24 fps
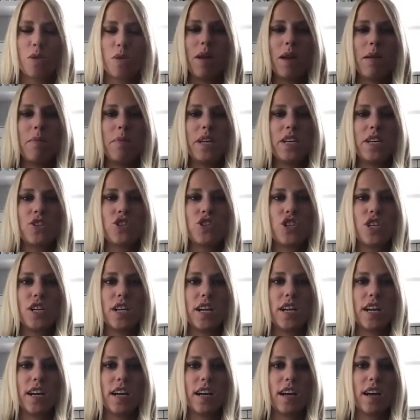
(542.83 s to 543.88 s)
maybe
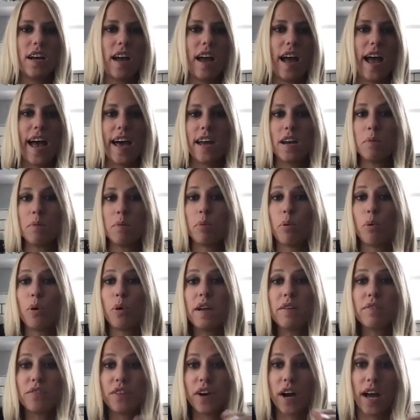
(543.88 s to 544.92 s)
she had a
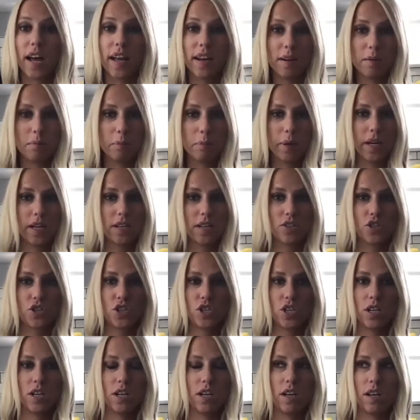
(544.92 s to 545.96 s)
boyfriend, but
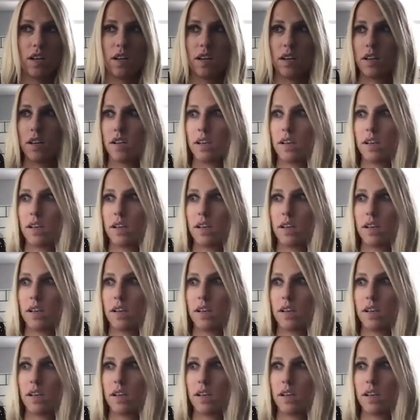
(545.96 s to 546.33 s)
she